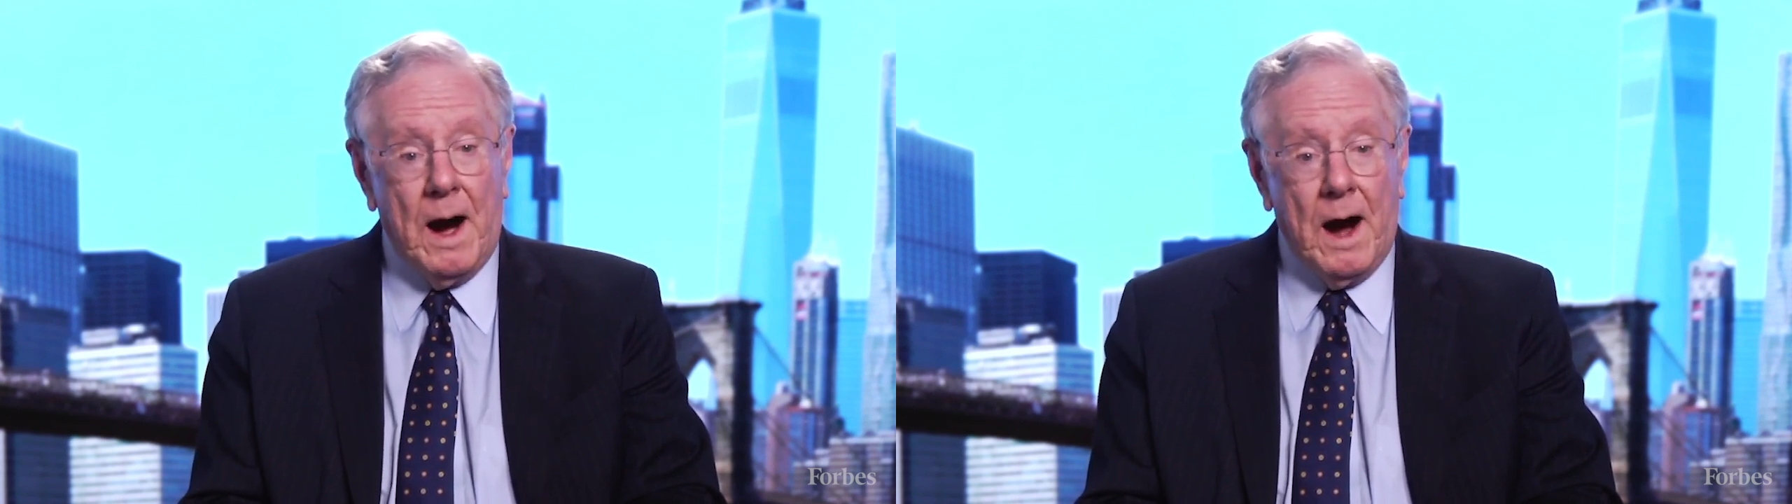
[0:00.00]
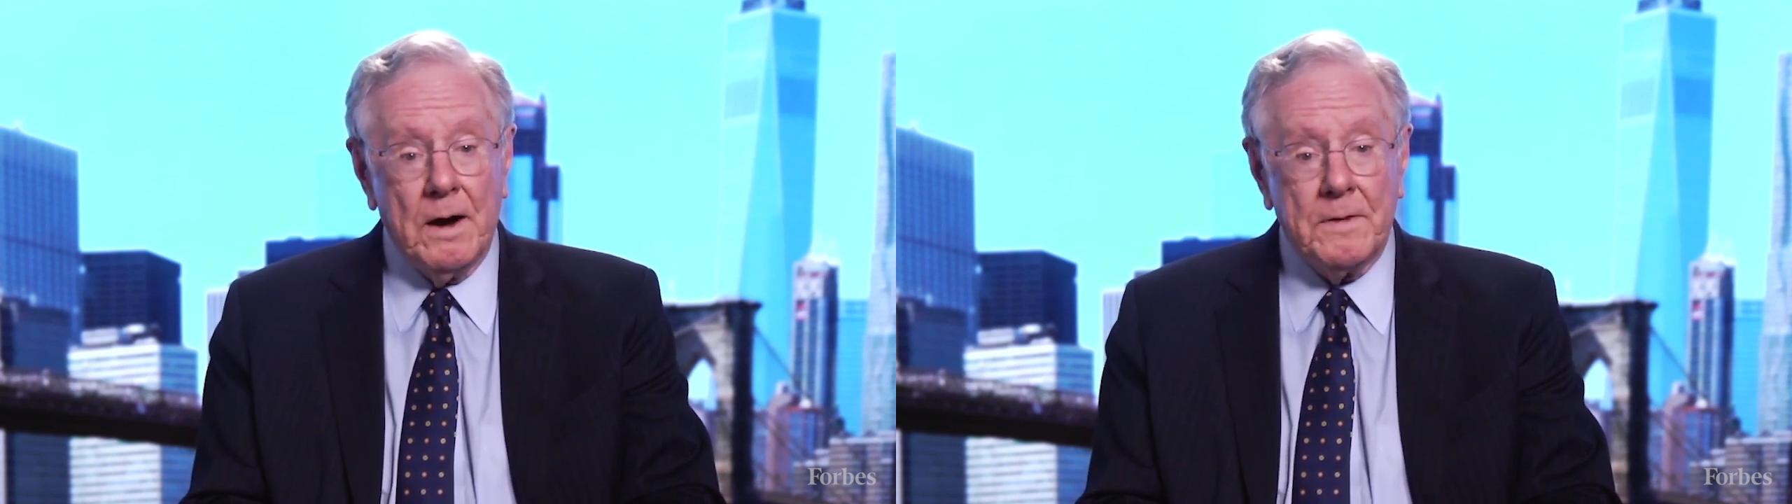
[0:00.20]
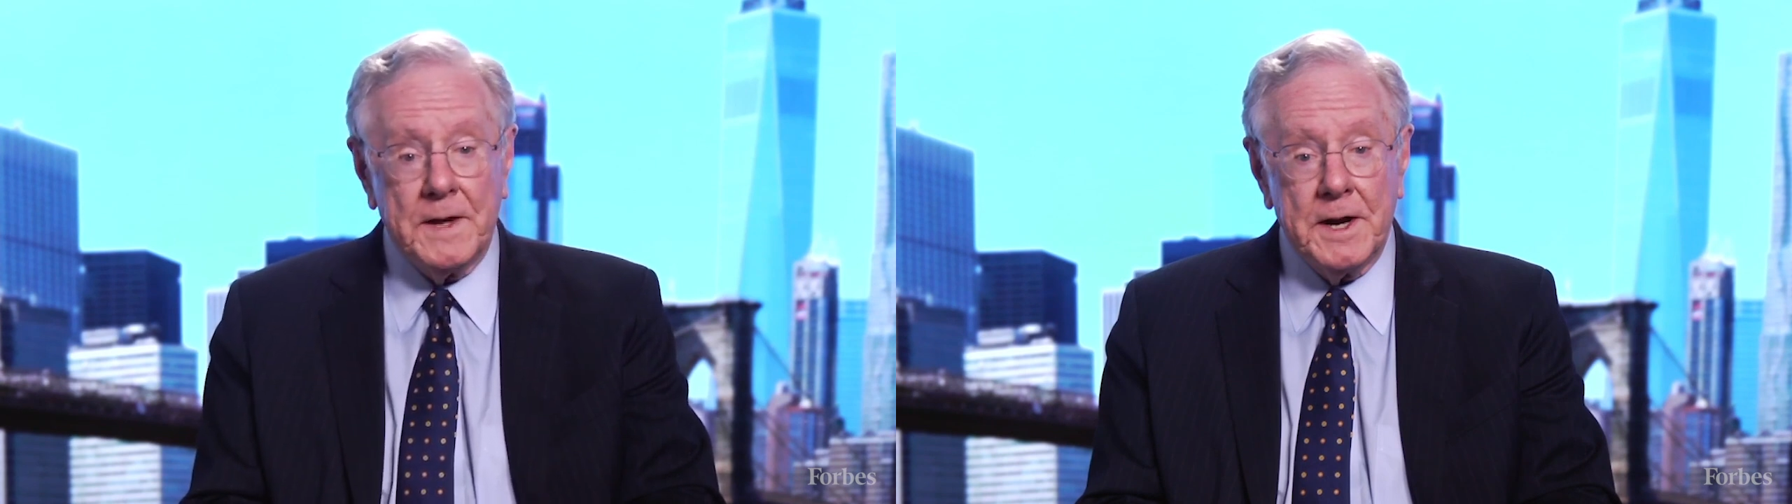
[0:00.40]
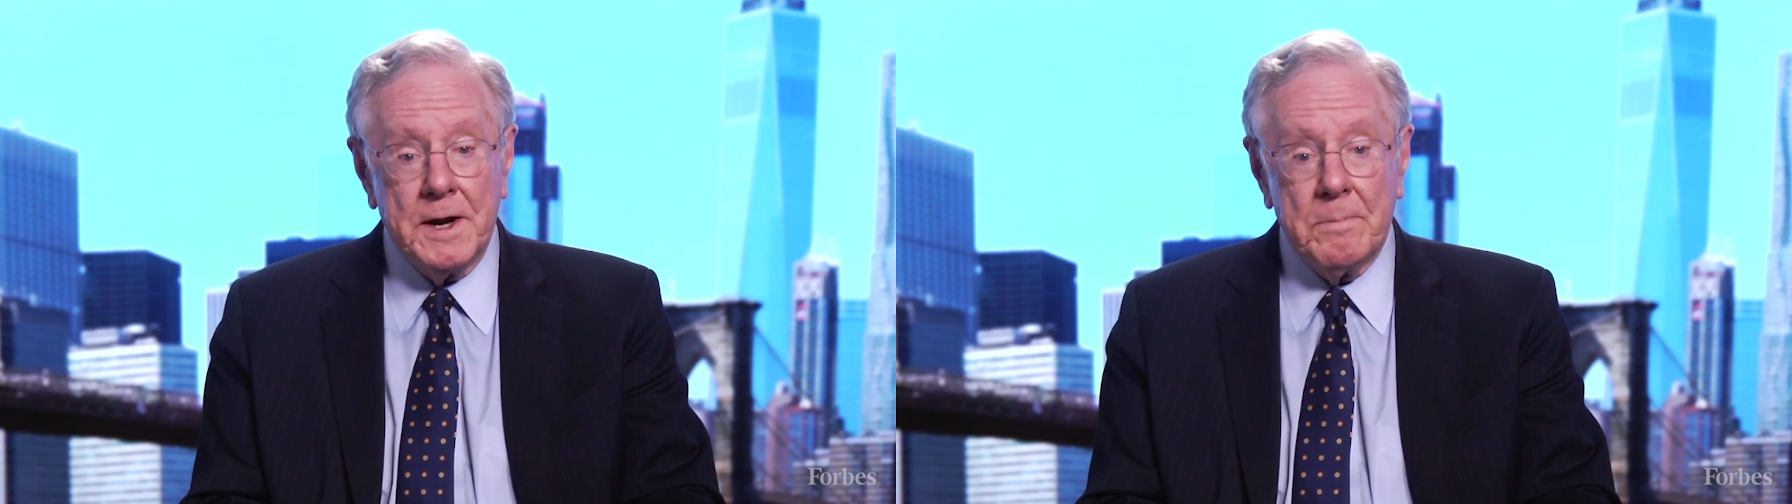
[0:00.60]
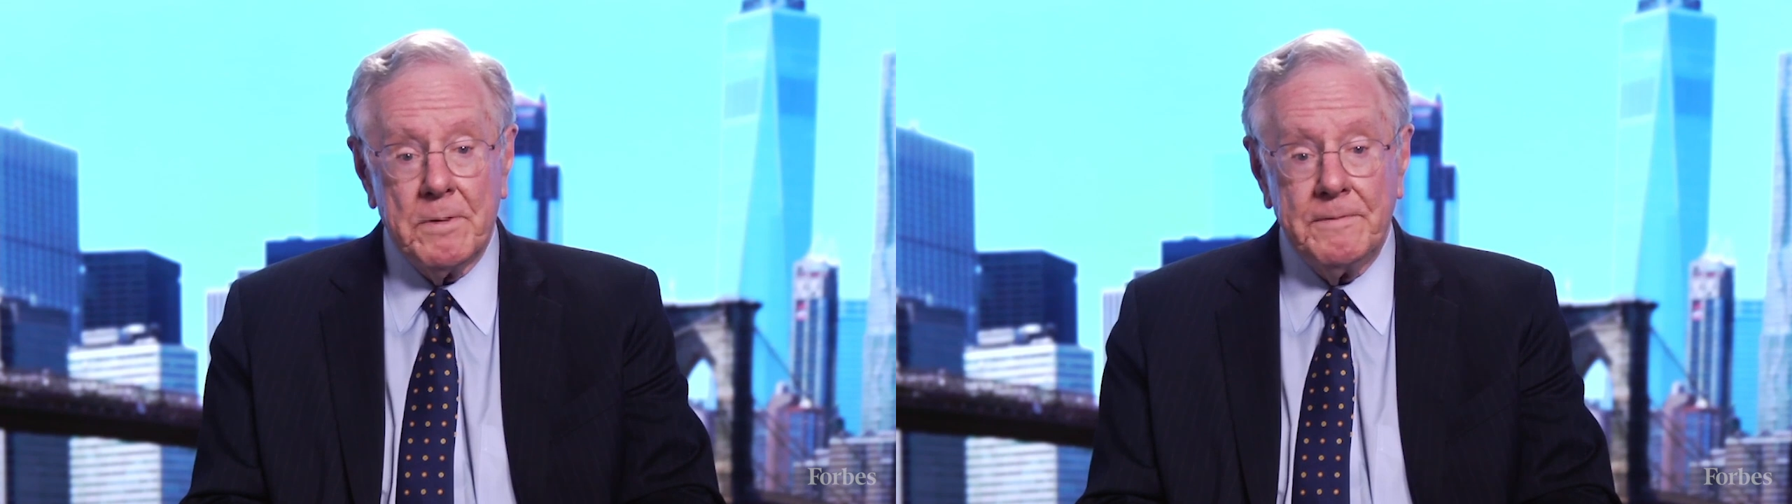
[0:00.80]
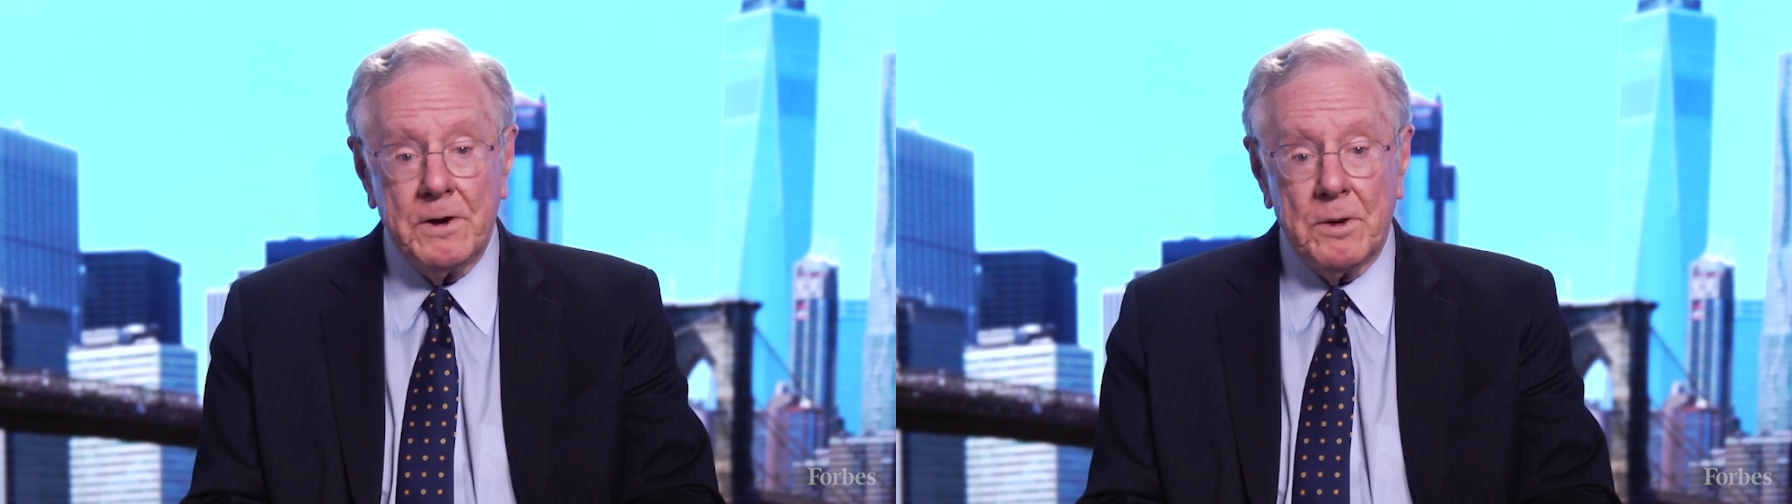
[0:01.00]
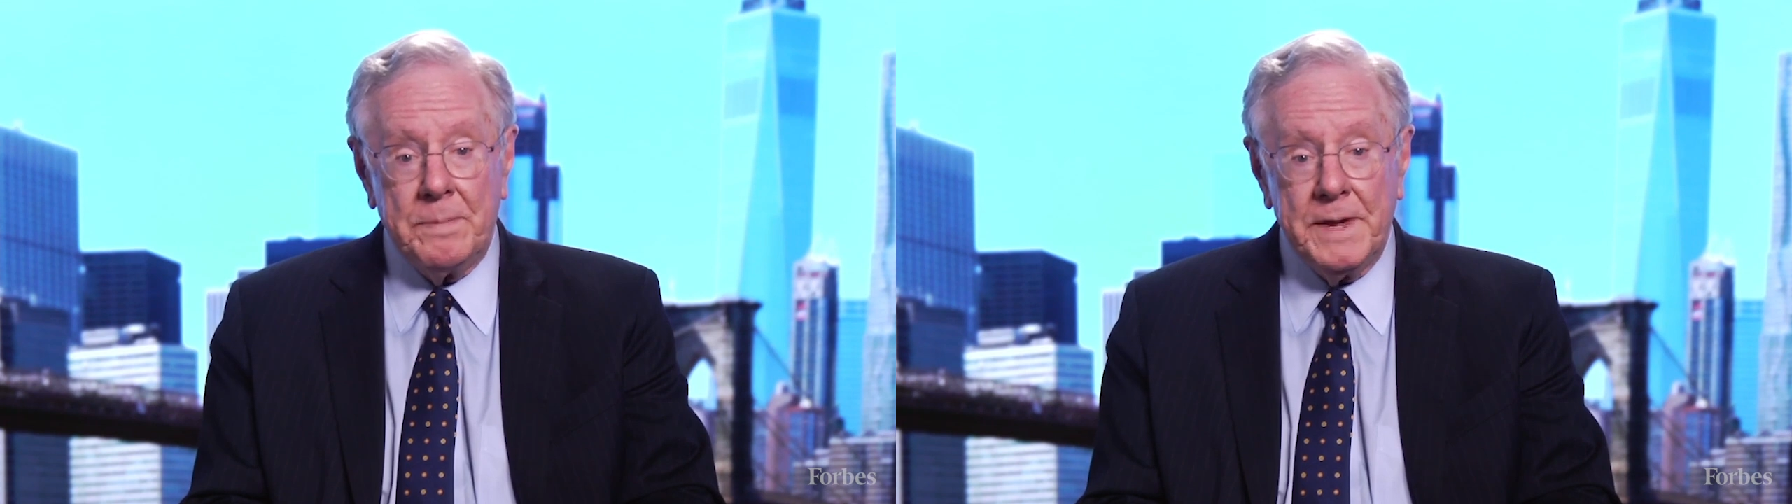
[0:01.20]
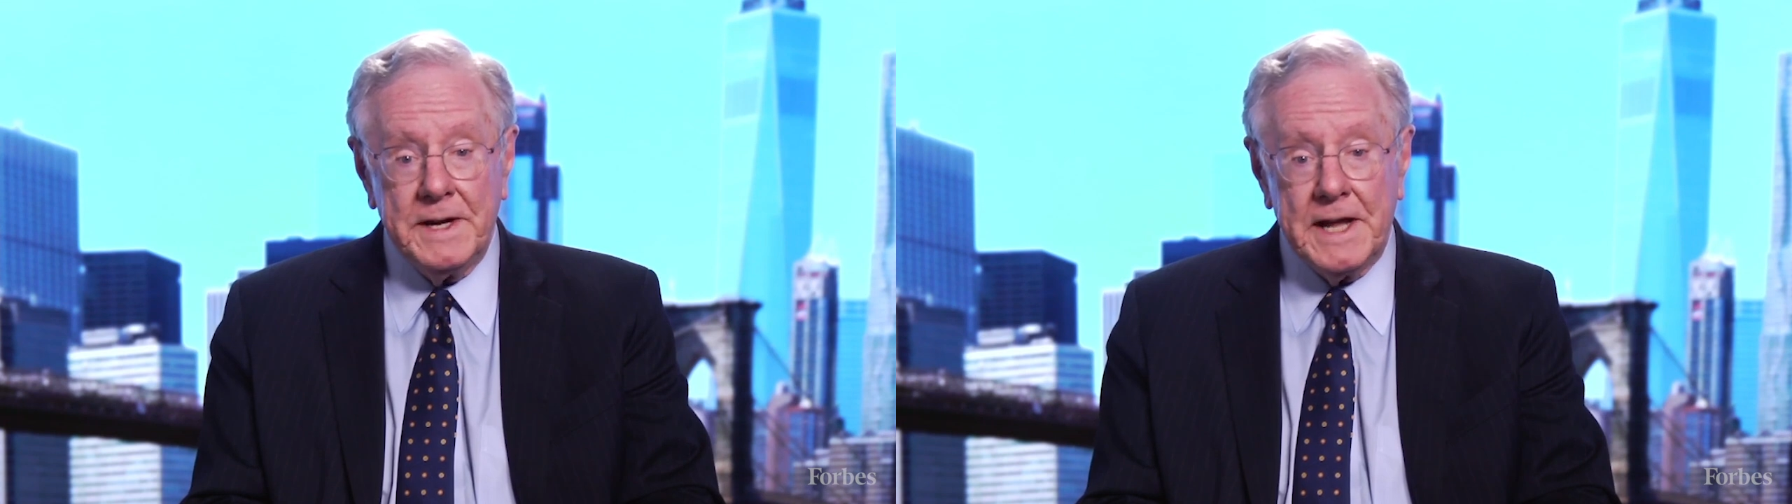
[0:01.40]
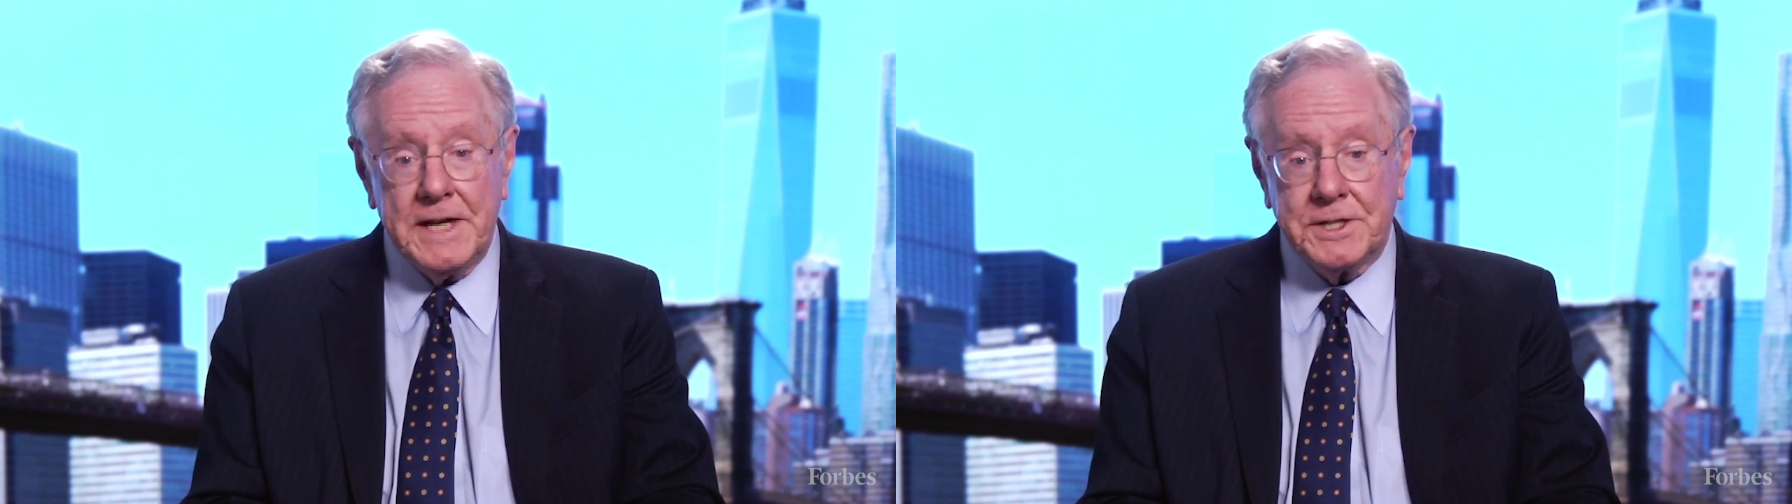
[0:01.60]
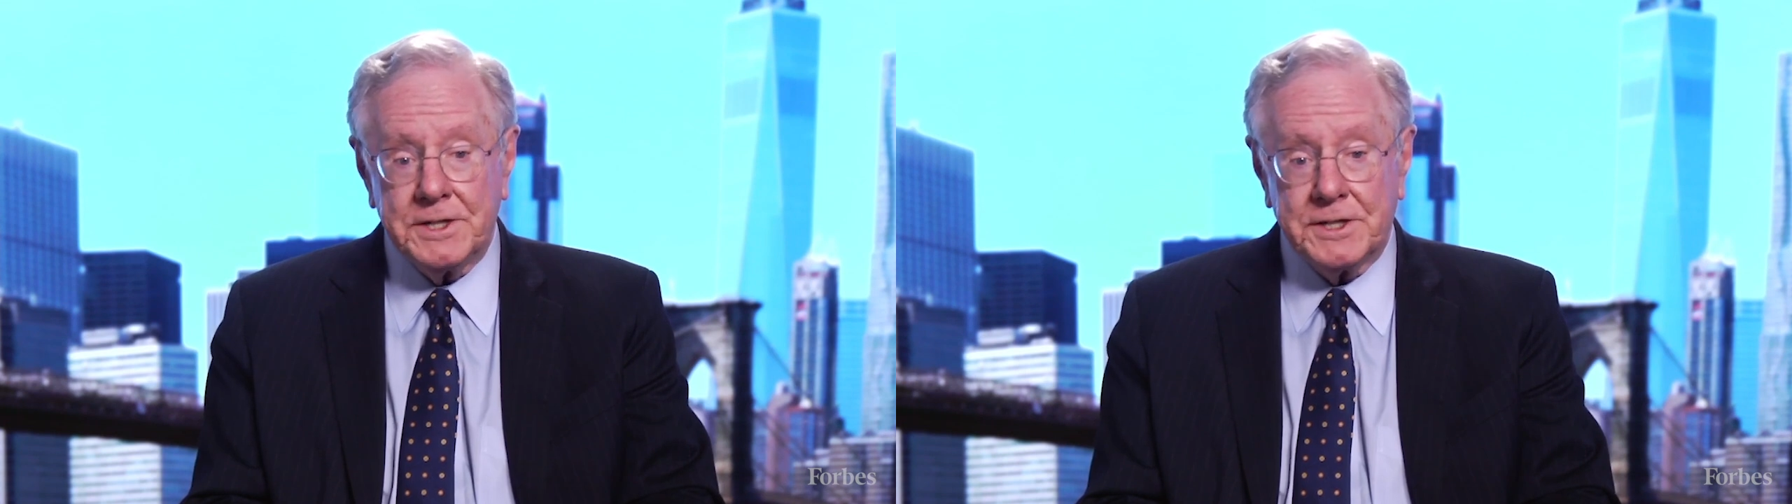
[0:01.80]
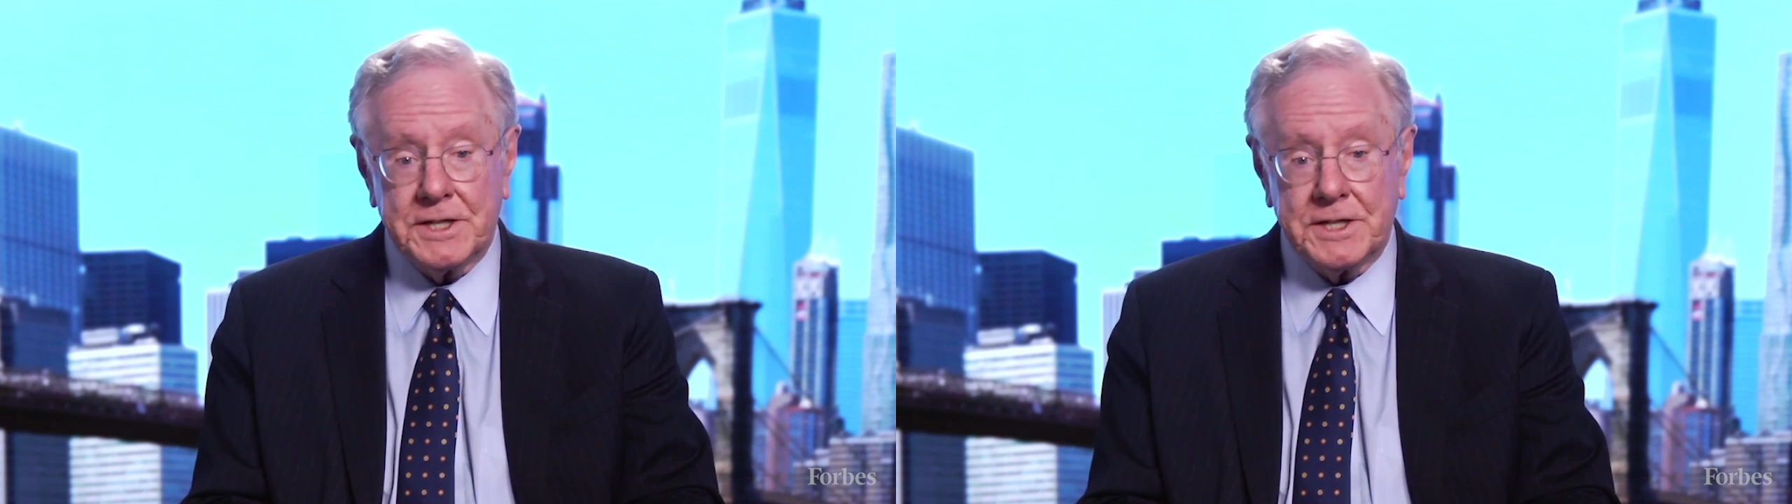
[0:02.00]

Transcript: higher than a number of European nations